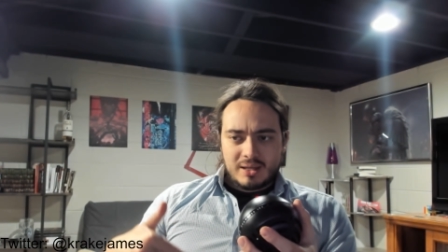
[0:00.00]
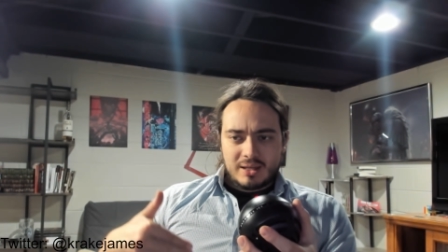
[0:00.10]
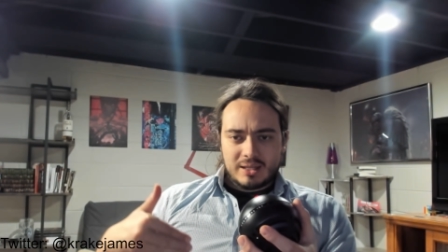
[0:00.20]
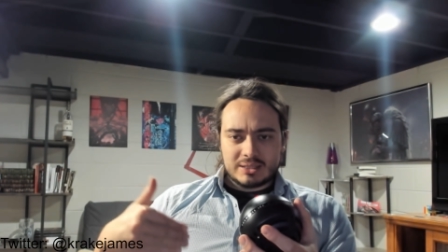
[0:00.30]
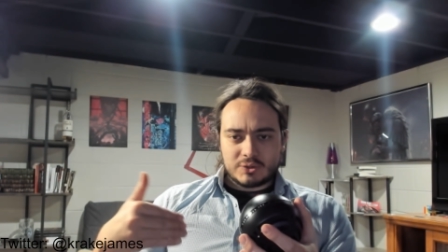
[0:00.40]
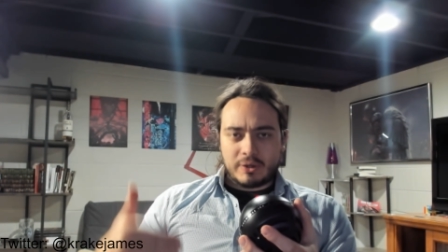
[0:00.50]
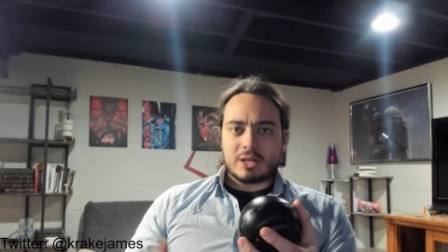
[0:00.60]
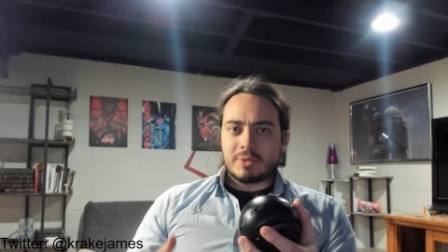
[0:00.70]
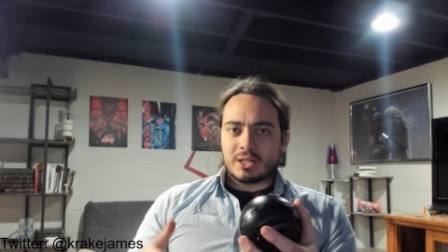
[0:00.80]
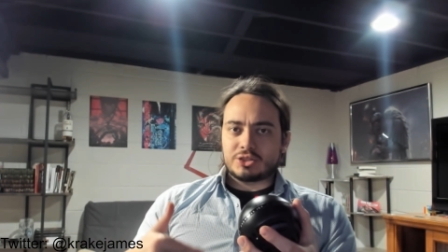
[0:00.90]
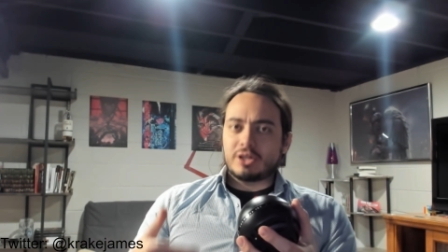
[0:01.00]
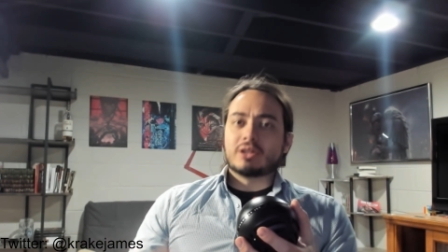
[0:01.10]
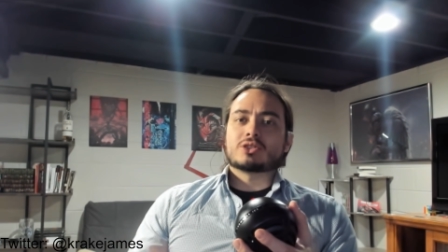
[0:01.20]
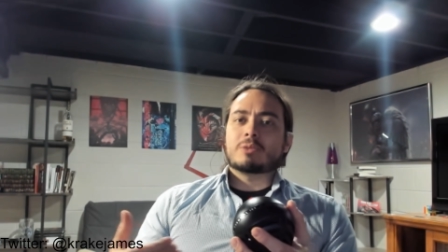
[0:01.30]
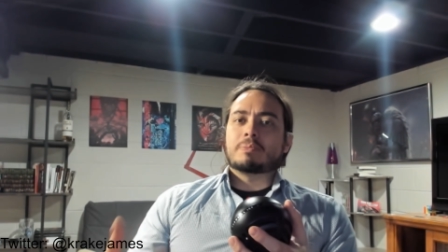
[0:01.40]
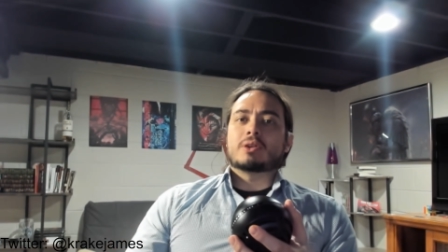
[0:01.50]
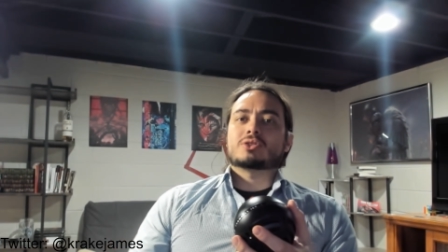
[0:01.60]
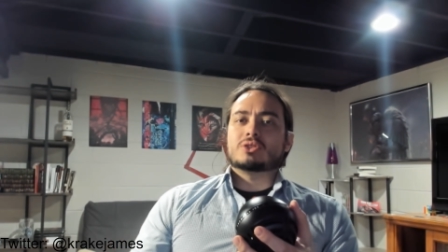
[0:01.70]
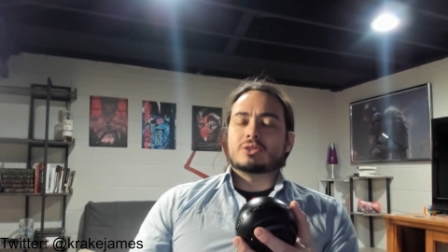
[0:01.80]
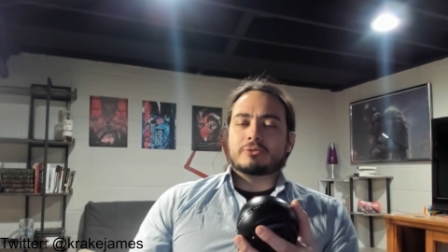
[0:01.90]
is very much here's our
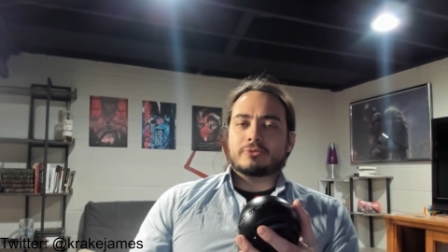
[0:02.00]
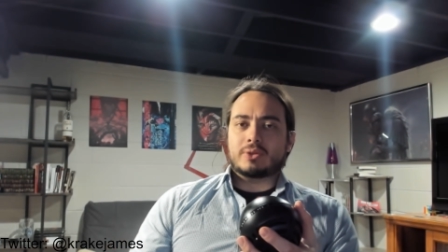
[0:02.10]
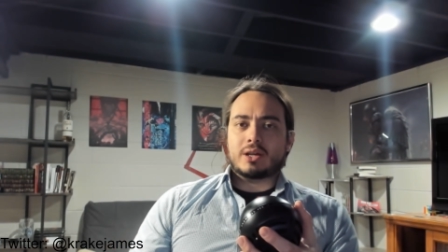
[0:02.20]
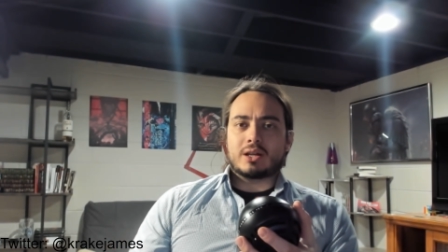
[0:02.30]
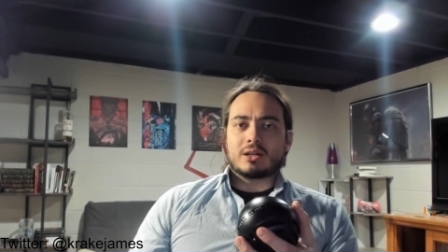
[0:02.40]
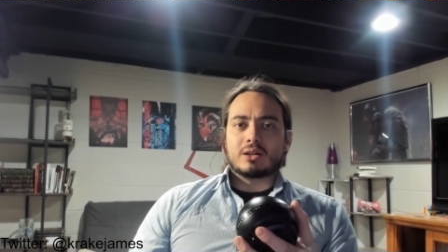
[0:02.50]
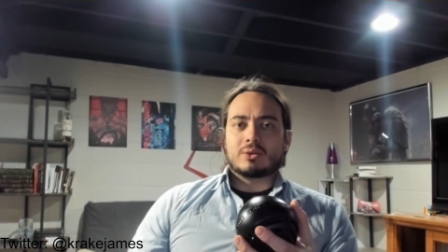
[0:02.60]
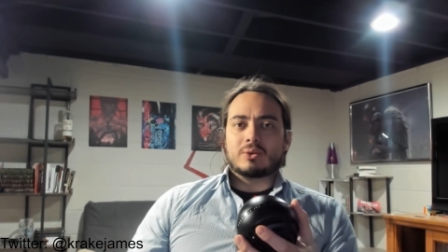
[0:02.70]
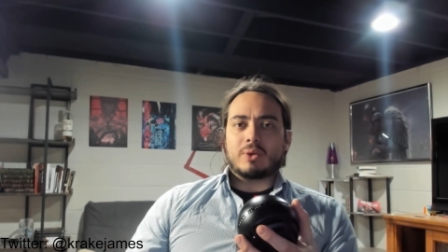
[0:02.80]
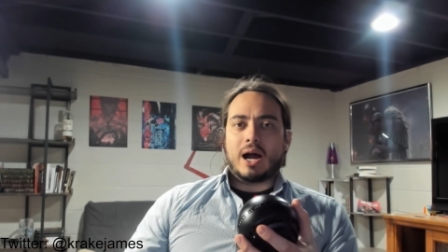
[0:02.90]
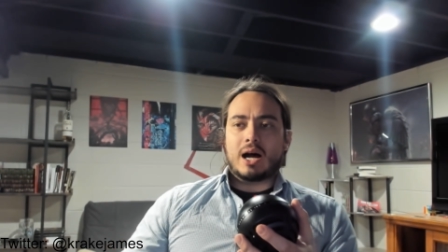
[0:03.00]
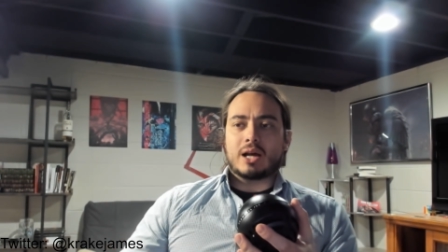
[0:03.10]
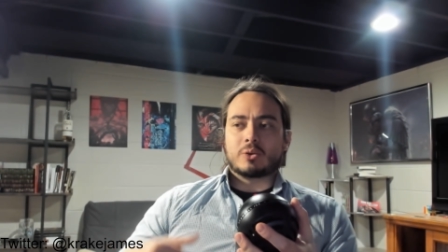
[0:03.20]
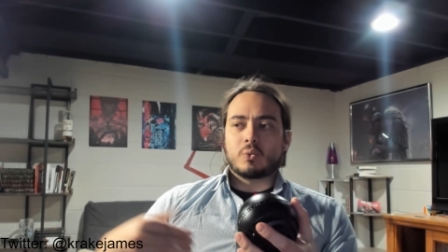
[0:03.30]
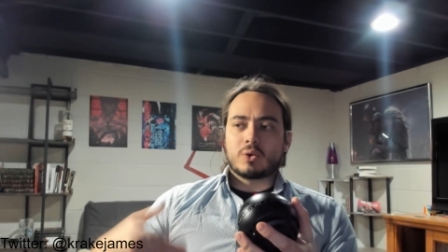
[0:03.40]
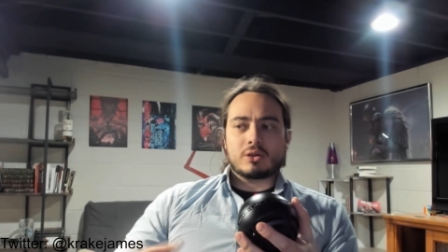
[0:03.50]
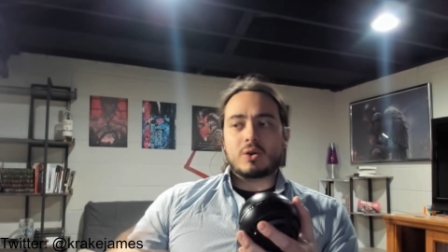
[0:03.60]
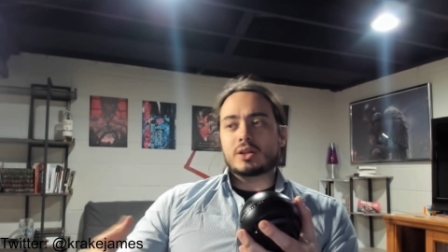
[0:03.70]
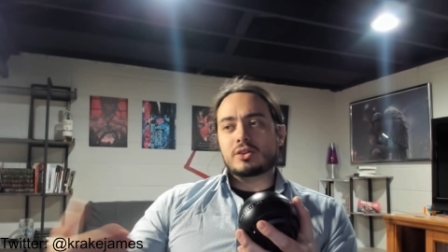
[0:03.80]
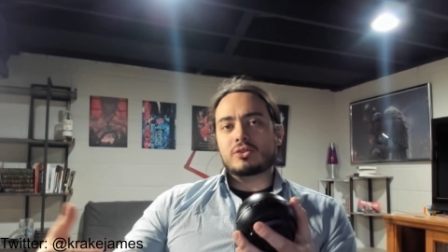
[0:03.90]
personal flair on we're
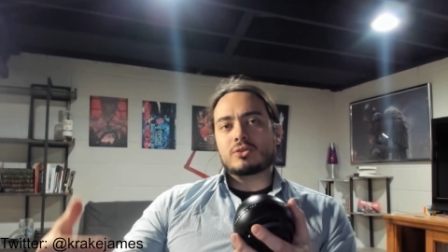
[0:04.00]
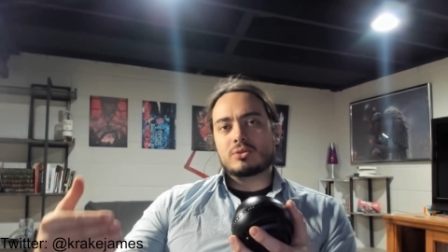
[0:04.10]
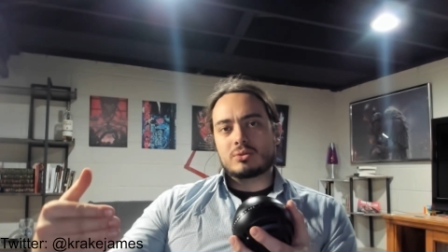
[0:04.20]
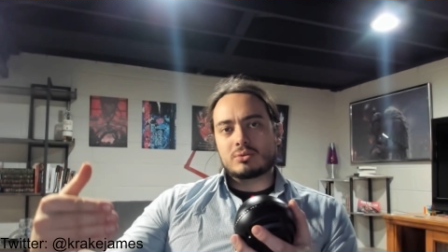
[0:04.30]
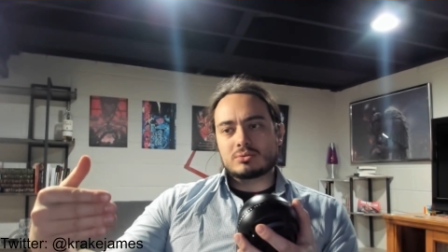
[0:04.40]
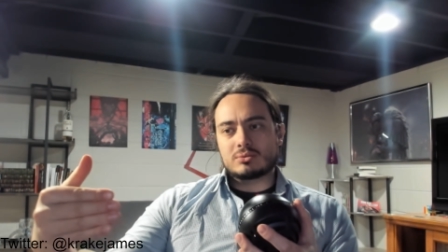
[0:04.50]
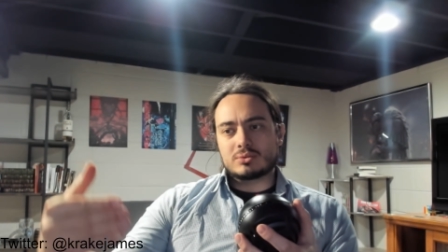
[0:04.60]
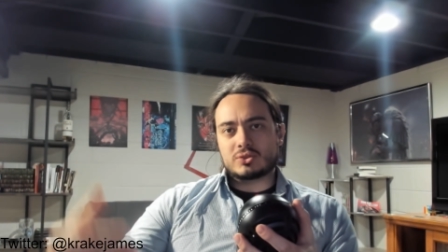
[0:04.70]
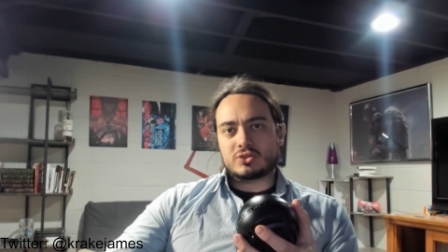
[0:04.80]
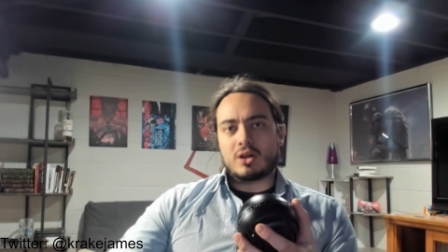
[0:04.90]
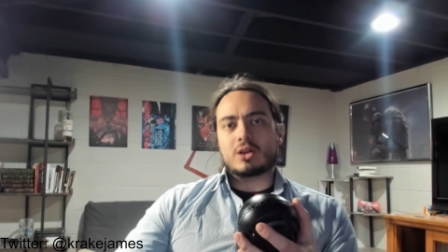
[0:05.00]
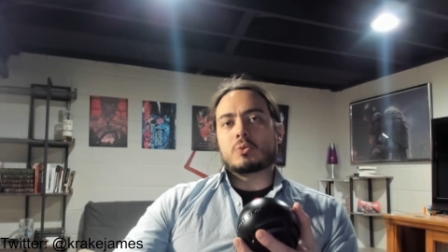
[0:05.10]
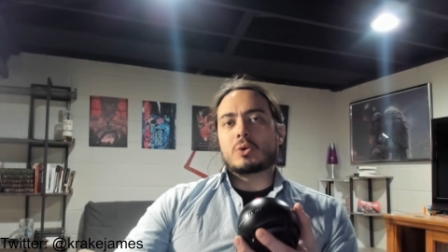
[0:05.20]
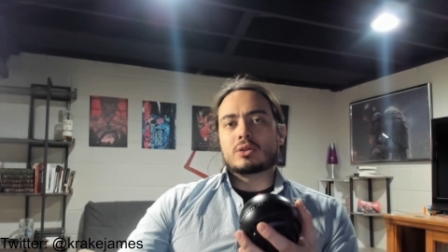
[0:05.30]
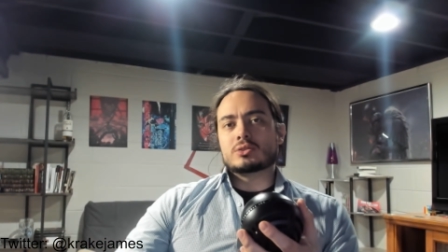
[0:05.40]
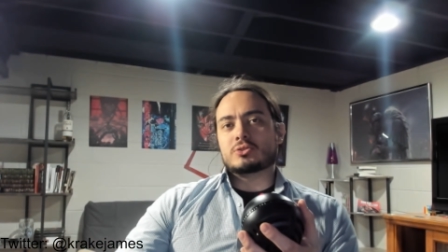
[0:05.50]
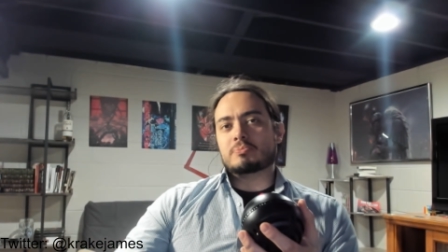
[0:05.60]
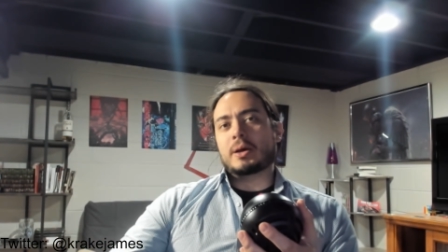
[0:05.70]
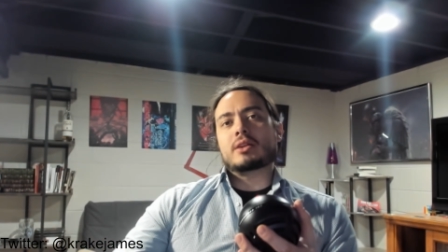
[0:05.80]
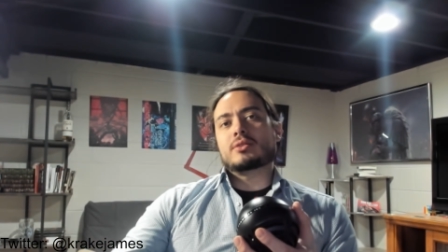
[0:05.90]
going to do Star Wars
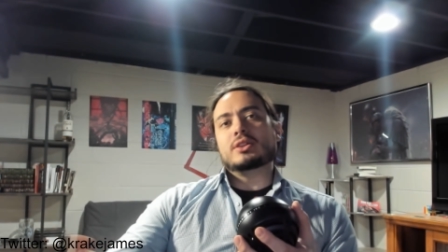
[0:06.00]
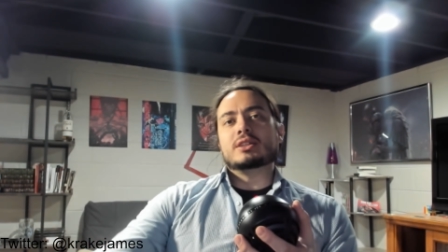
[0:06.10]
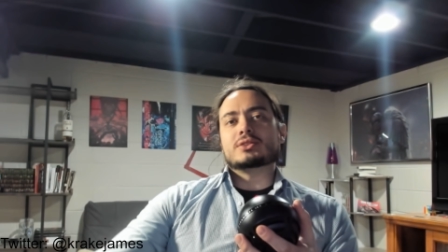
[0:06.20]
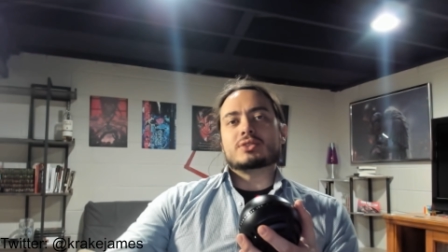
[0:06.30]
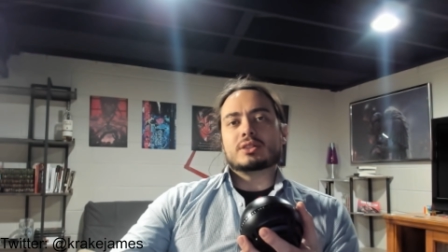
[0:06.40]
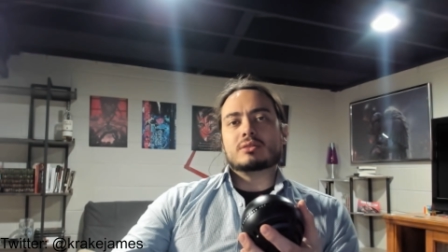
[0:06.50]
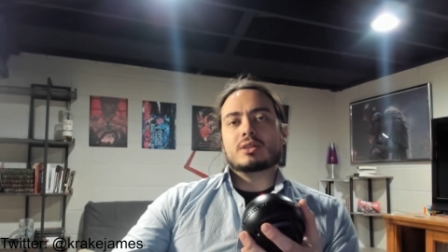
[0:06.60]
better than Disney.